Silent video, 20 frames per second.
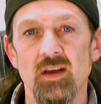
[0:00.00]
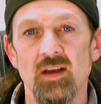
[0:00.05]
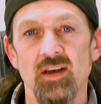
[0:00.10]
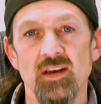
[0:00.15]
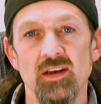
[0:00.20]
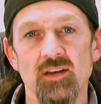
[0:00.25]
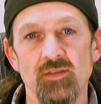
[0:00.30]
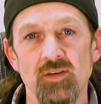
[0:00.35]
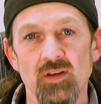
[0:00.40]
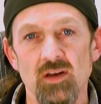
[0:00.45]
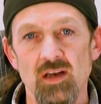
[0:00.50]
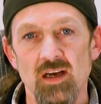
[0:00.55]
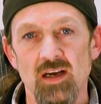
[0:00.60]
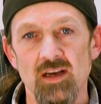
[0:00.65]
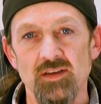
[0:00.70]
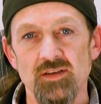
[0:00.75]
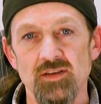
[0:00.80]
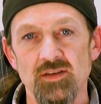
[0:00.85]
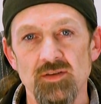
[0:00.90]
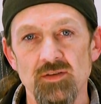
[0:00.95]
and if you'd like
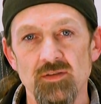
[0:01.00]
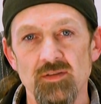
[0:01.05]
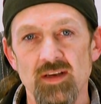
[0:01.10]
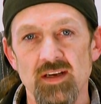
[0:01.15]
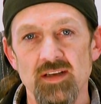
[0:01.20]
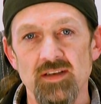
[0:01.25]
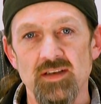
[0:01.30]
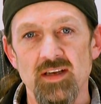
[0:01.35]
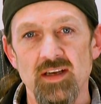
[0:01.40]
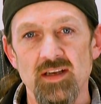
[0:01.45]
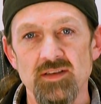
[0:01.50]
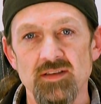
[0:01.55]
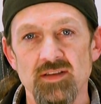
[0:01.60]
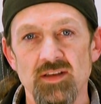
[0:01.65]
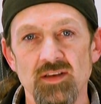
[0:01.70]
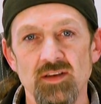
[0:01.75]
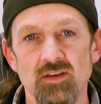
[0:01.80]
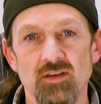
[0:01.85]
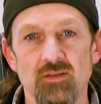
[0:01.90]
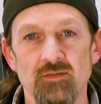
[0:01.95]
to do that test, then
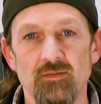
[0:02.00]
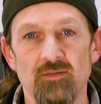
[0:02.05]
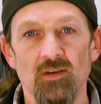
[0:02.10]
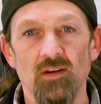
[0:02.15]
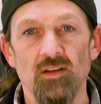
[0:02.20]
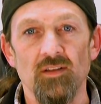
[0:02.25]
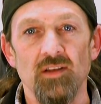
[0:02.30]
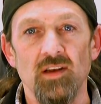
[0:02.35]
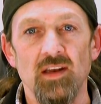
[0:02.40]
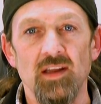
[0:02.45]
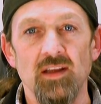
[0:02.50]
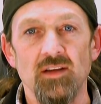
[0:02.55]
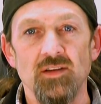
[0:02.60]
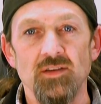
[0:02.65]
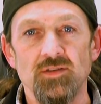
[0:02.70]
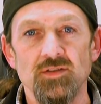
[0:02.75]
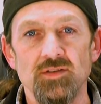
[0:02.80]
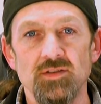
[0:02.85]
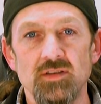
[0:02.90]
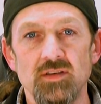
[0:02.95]
you can follow the link
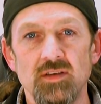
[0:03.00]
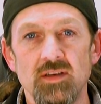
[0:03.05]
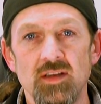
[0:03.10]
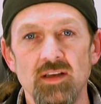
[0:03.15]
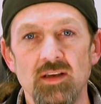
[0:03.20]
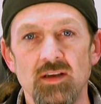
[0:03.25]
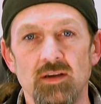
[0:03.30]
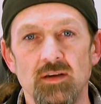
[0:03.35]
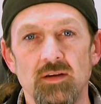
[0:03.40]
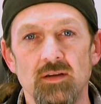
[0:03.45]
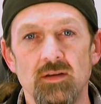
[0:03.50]
just here.